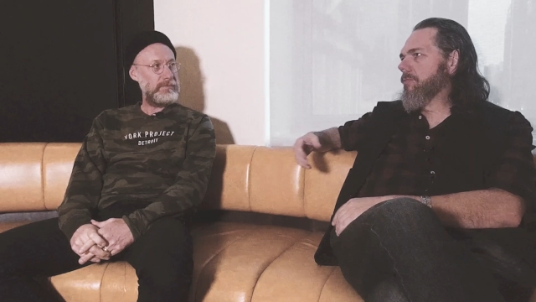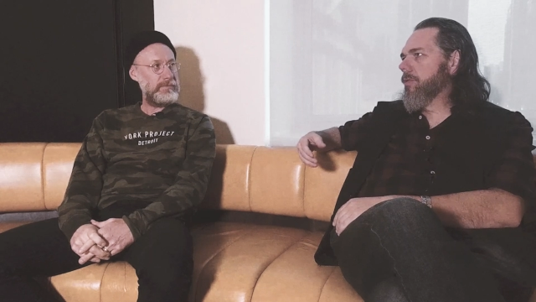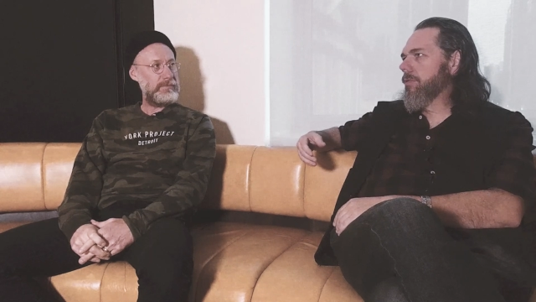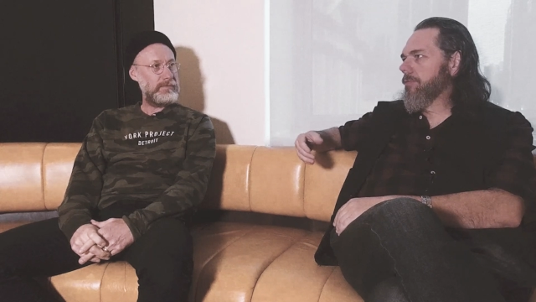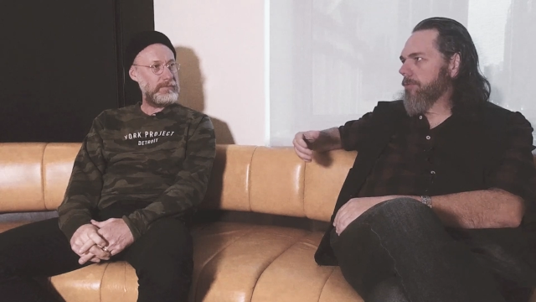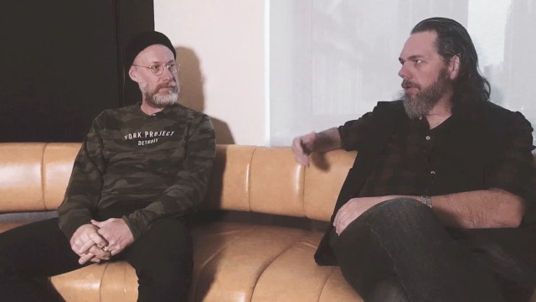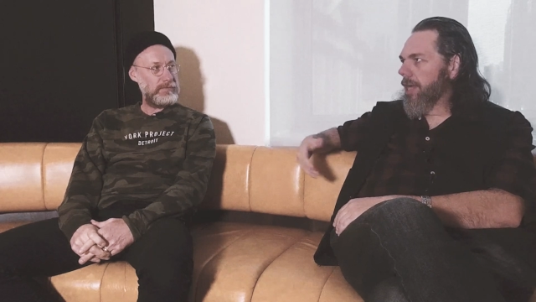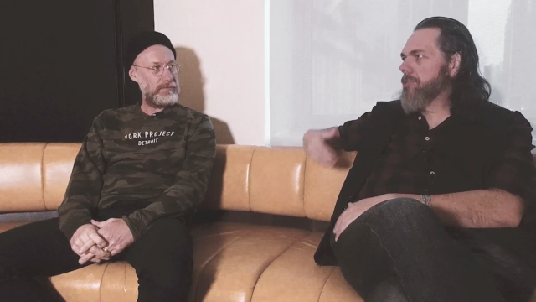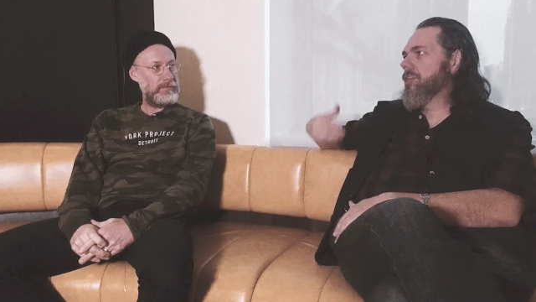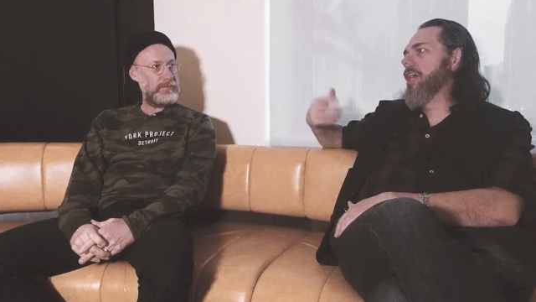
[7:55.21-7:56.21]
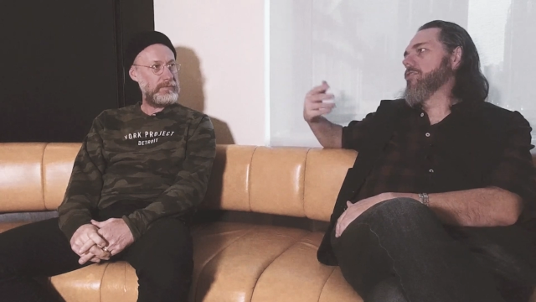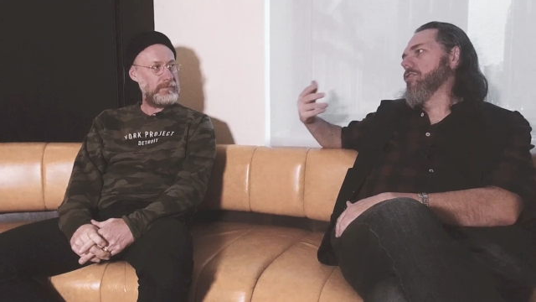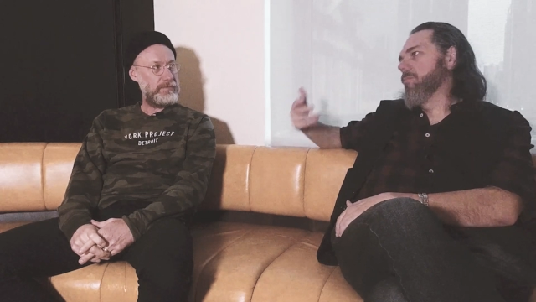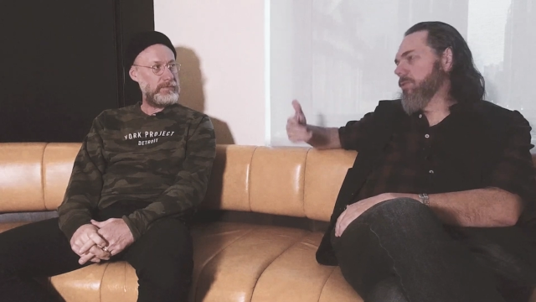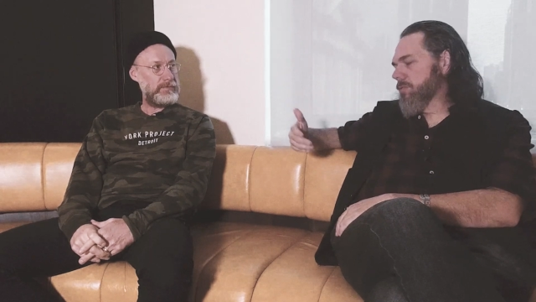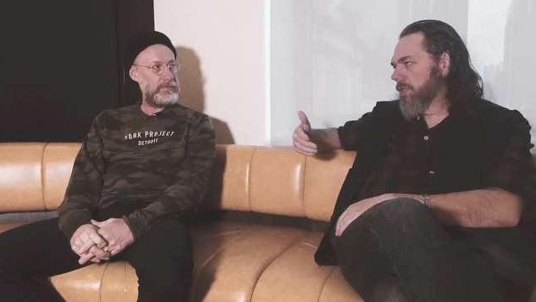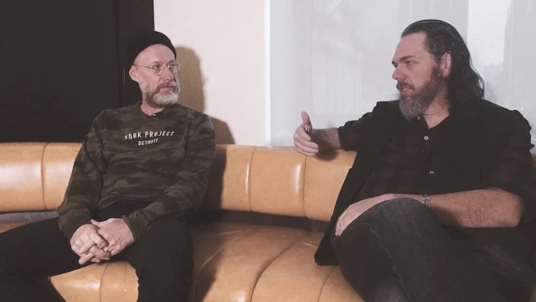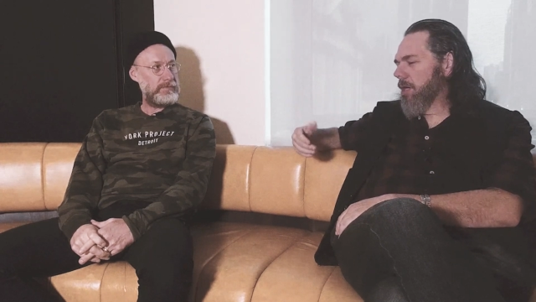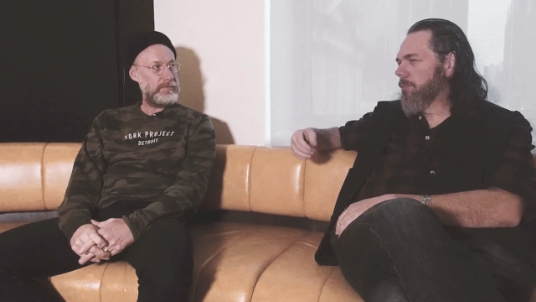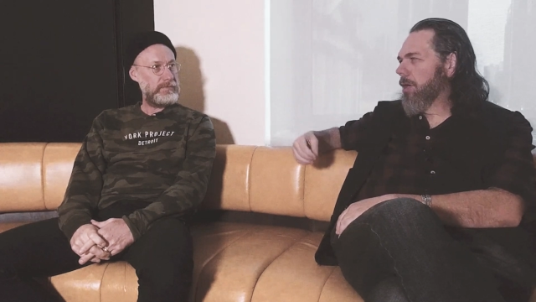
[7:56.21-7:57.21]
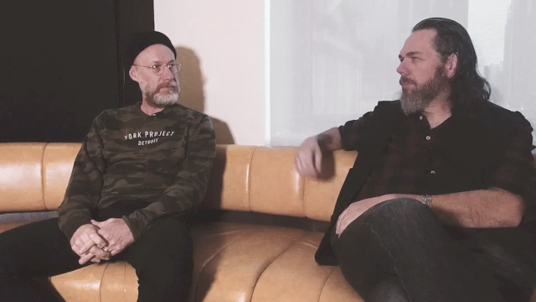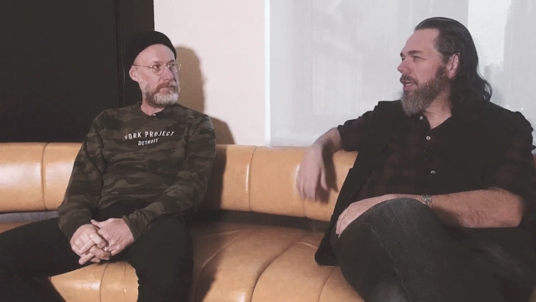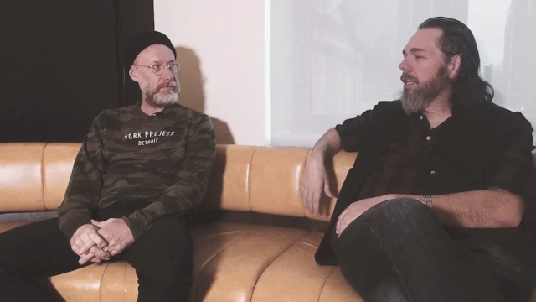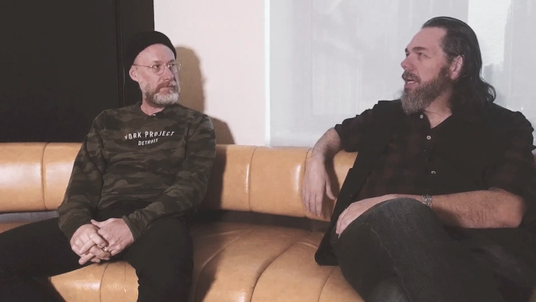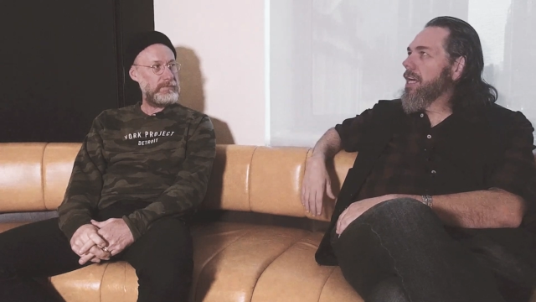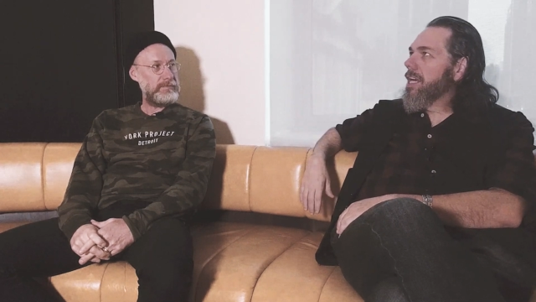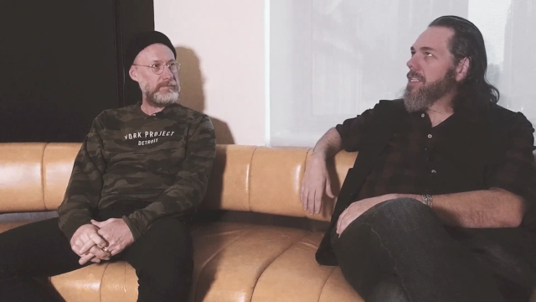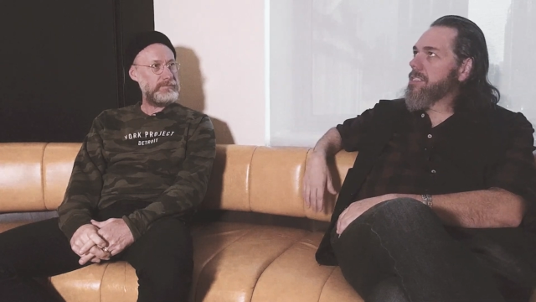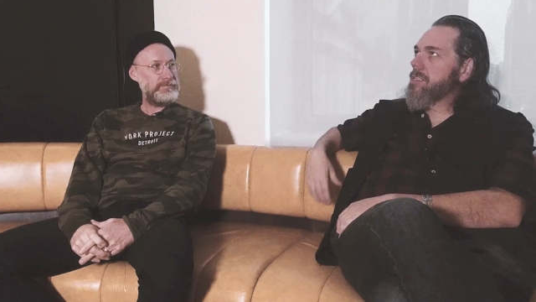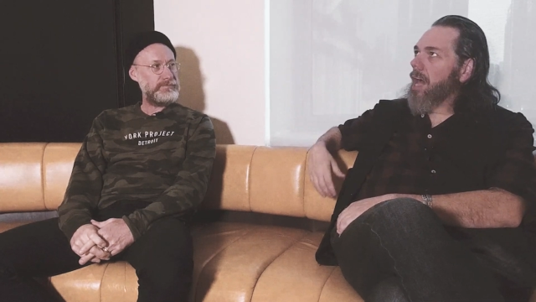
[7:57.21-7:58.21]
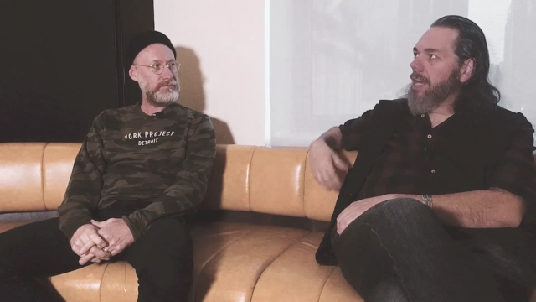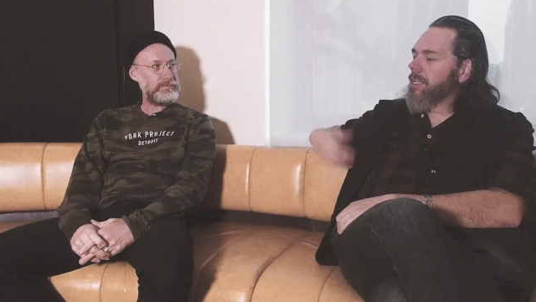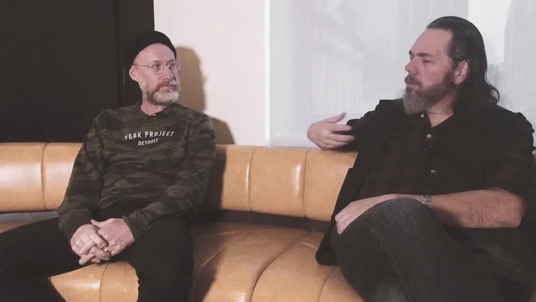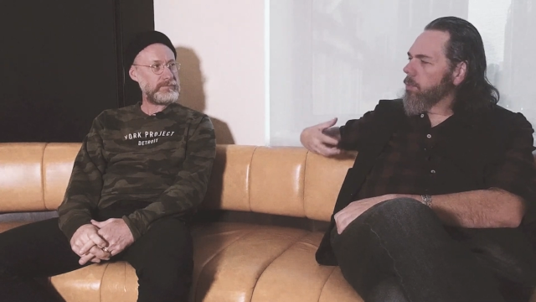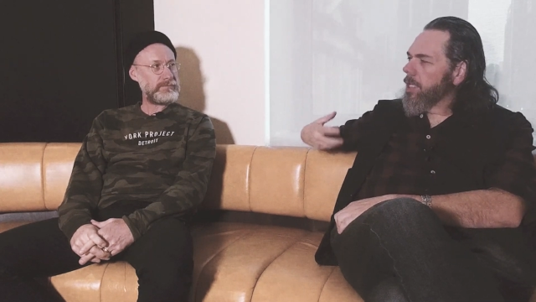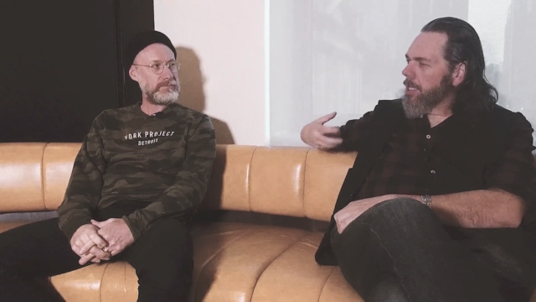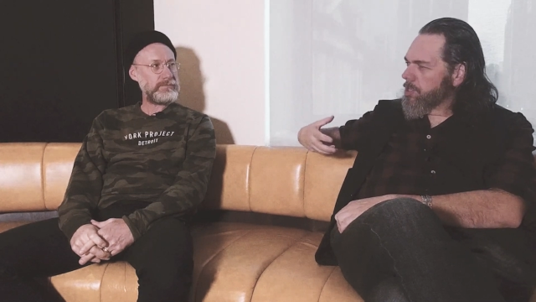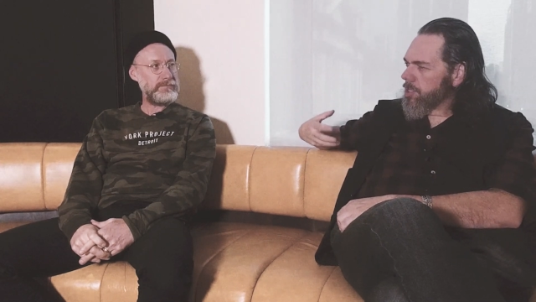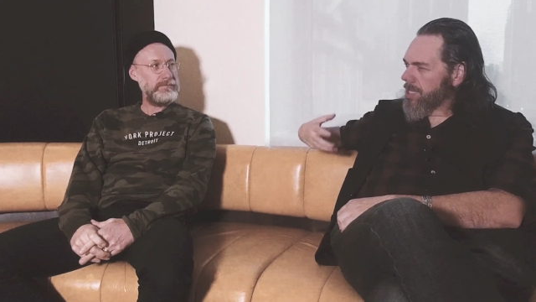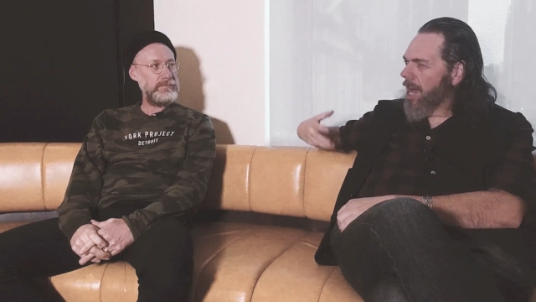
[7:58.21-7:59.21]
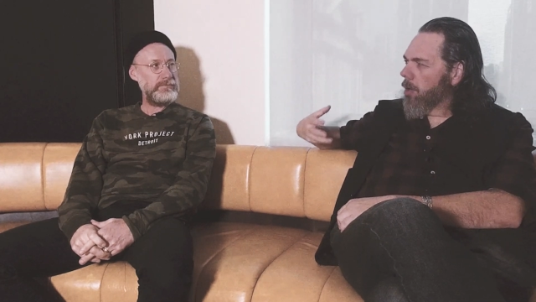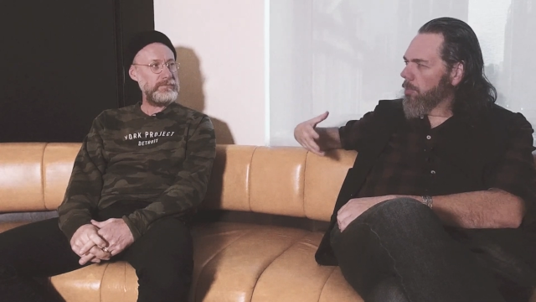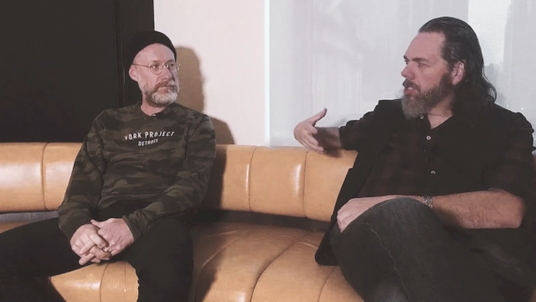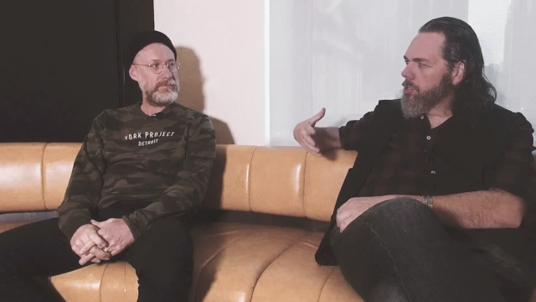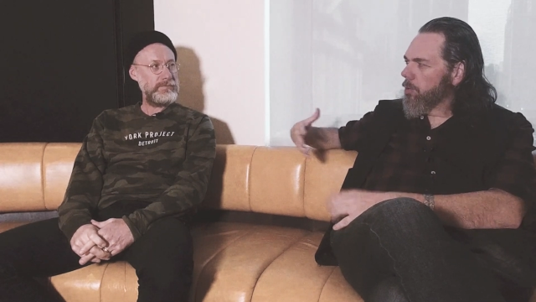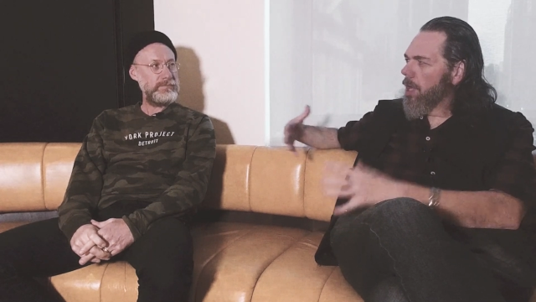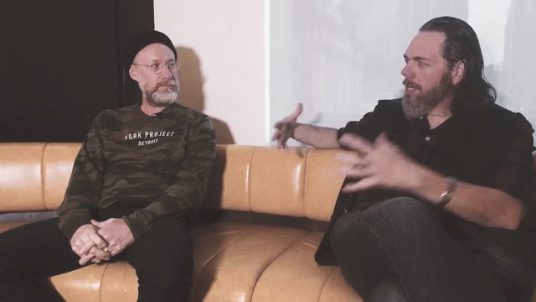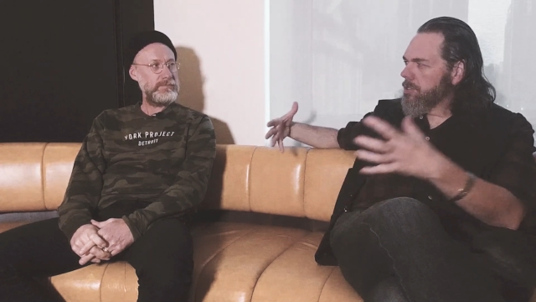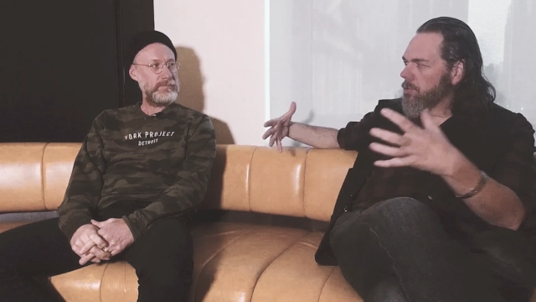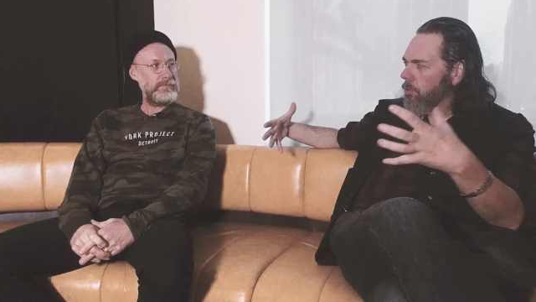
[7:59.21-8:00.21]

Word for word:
Speaker 1: for for education and music to come up, but it's I didn't realize just how much you guys